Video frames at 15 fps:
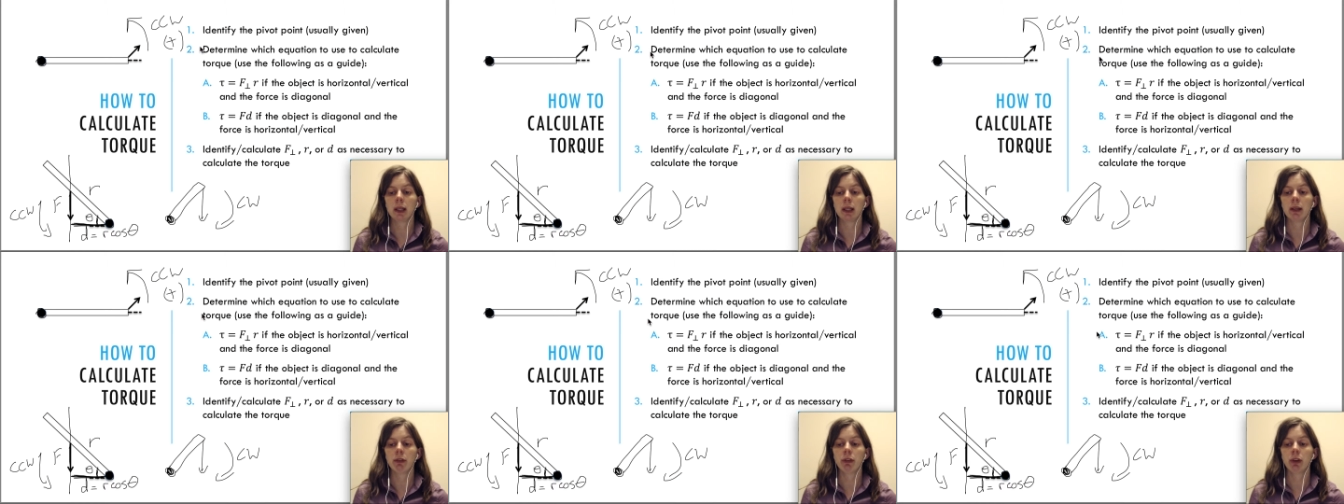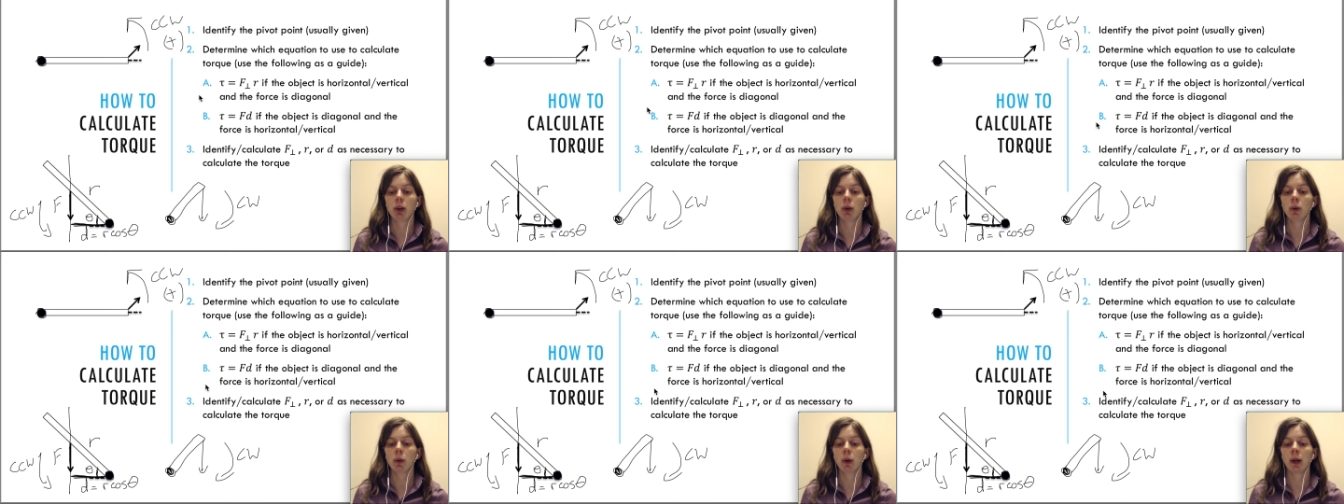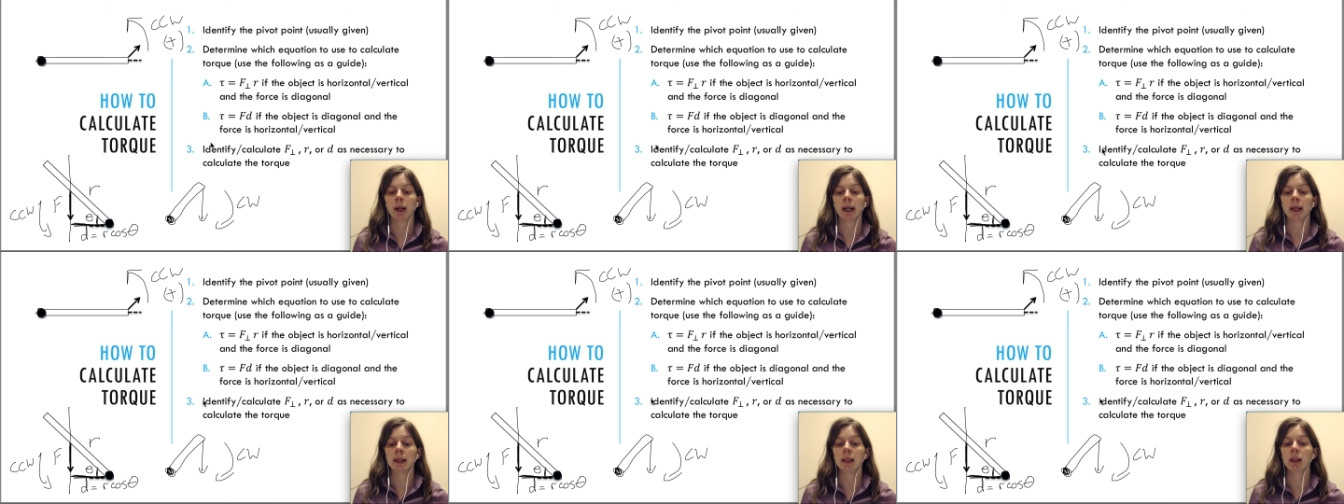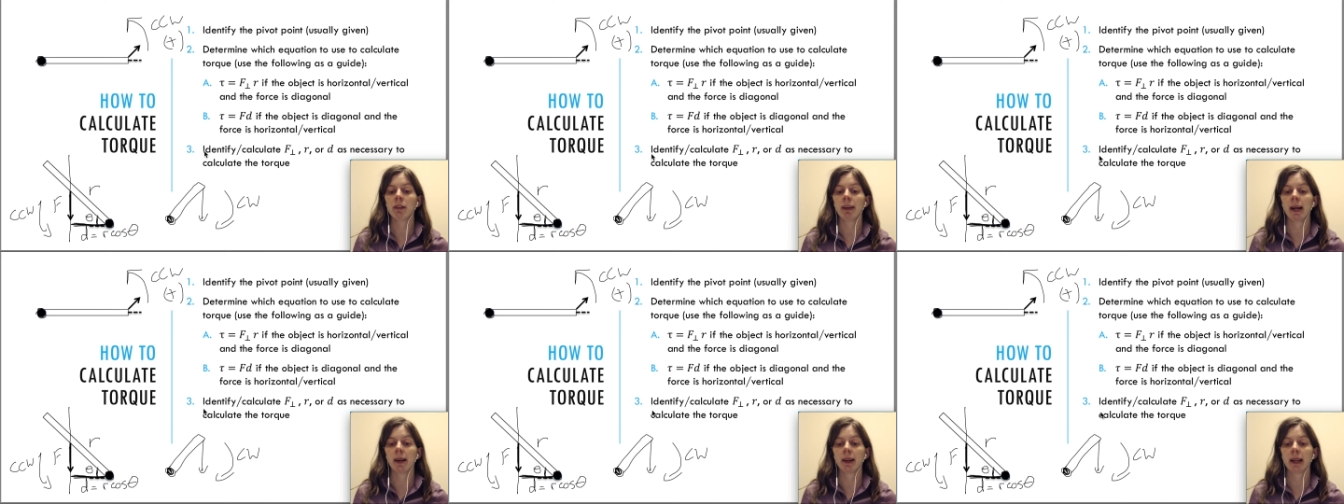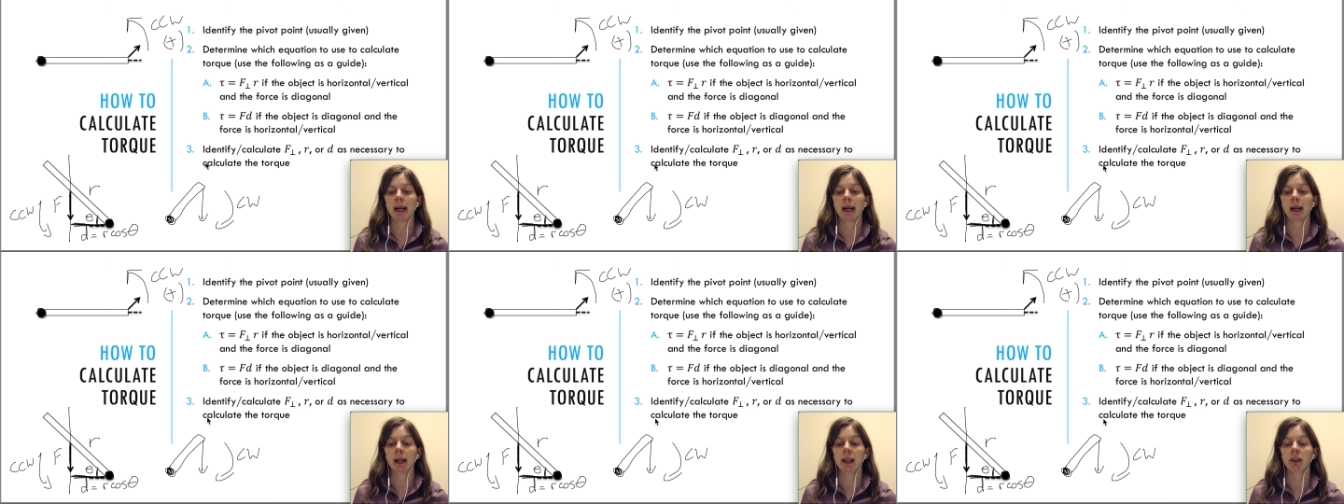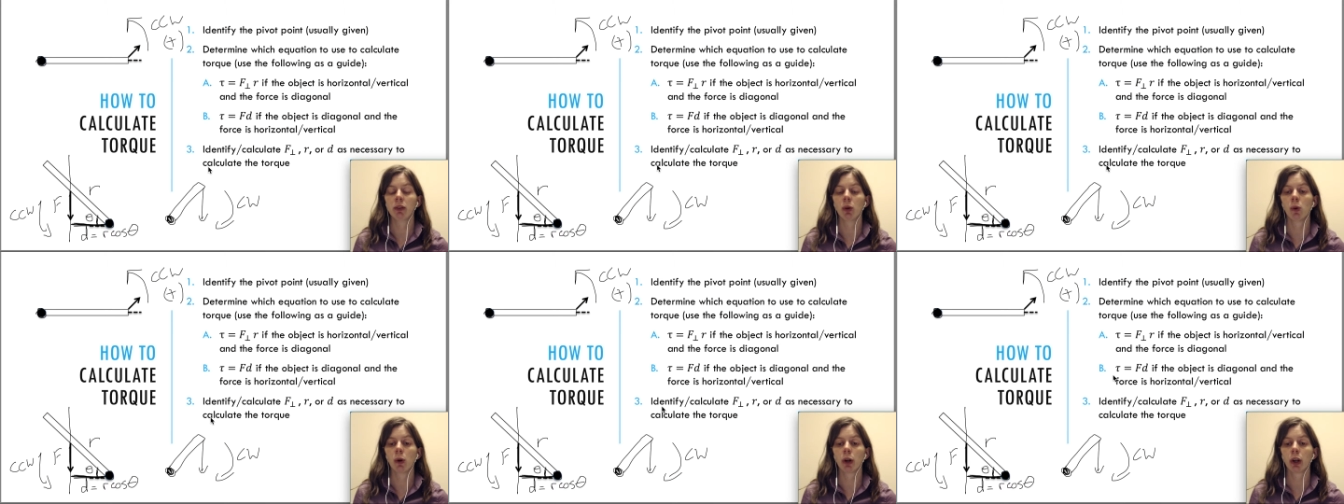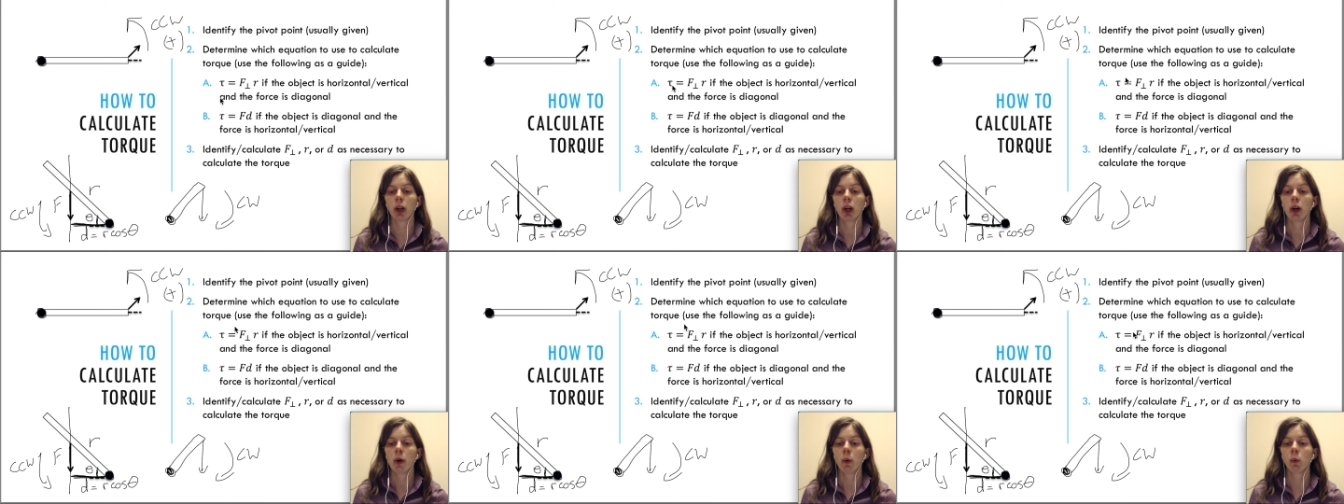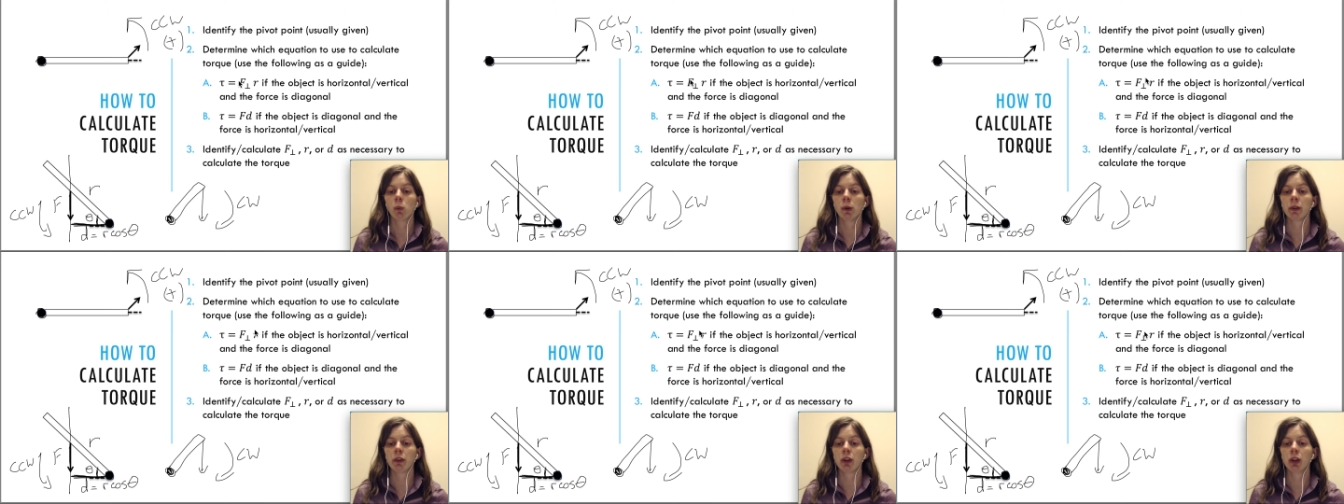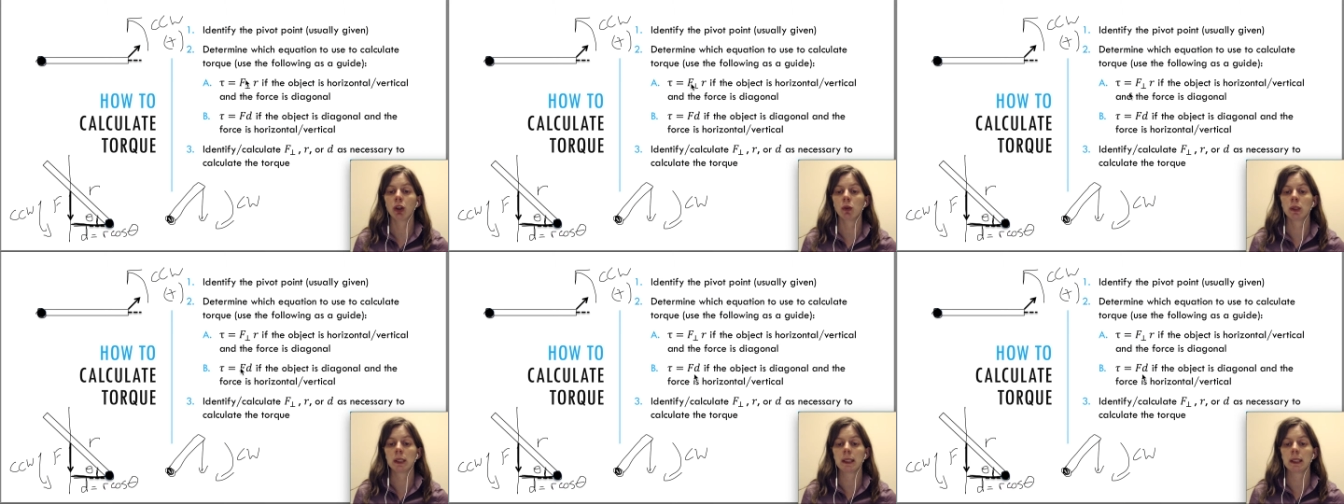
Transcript: give you an idea of how to calculate torque once you know which